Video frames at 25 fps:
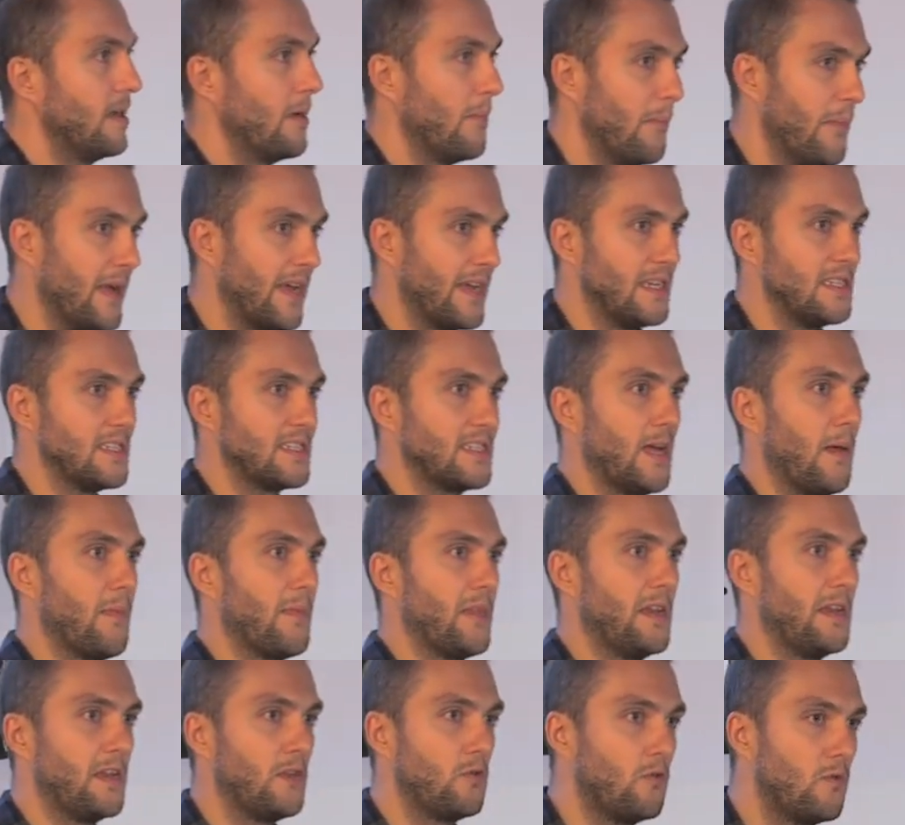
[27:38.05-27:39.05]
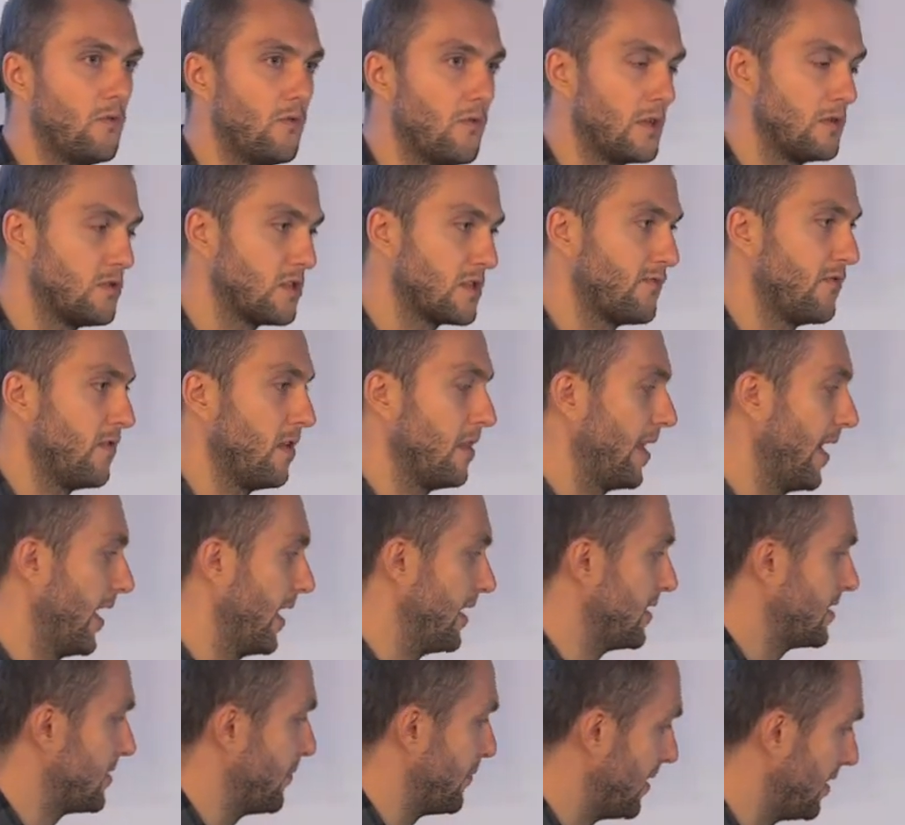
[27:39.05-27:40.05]
making something new, useful
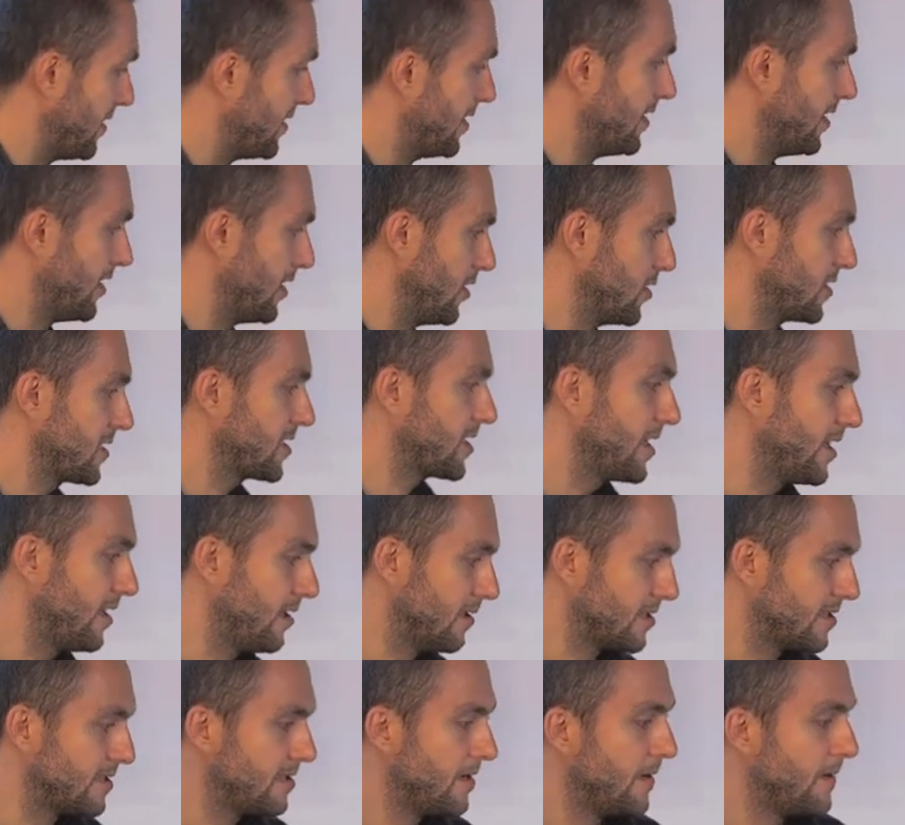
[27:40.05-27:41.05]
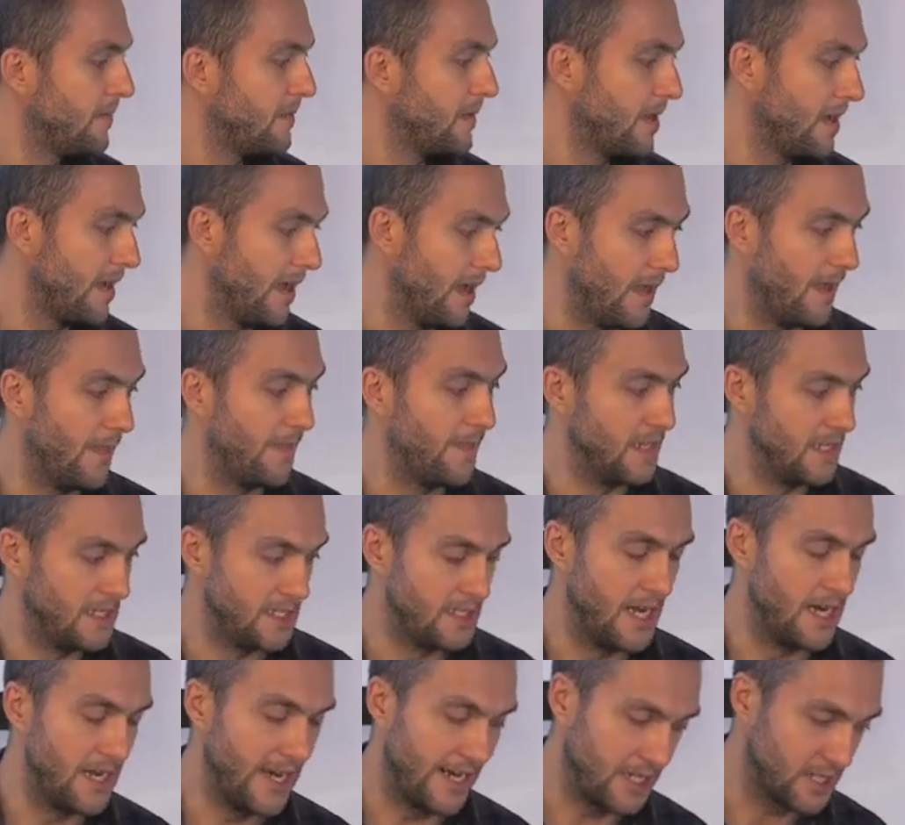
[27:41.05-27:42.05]
and building your skills in this
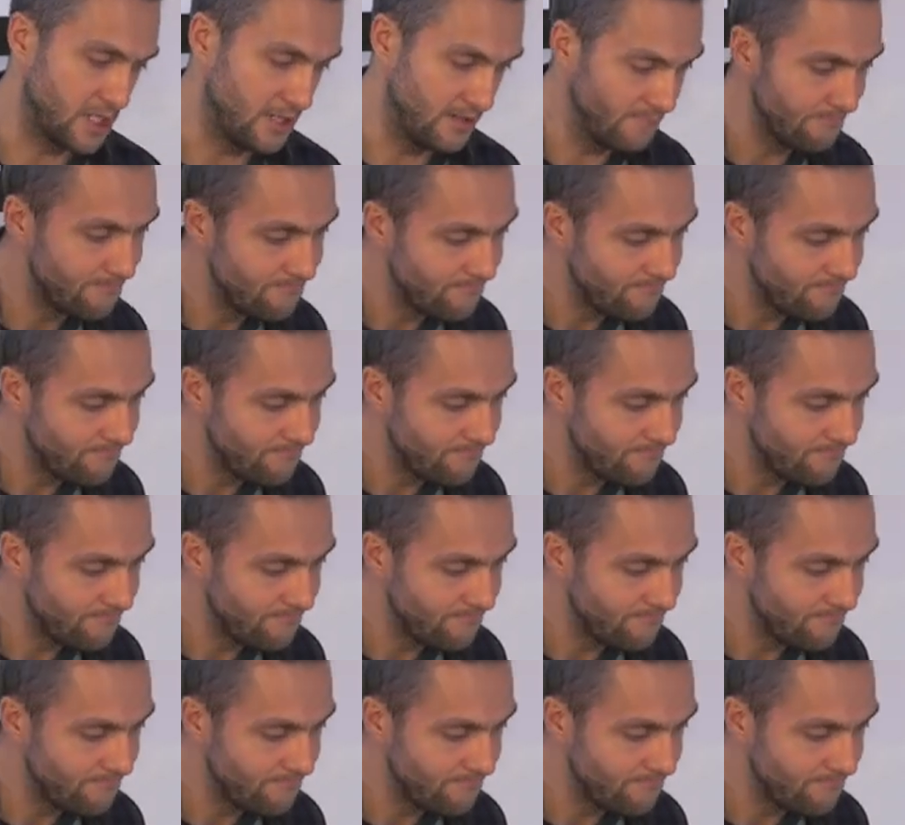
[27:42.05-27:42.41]
direction.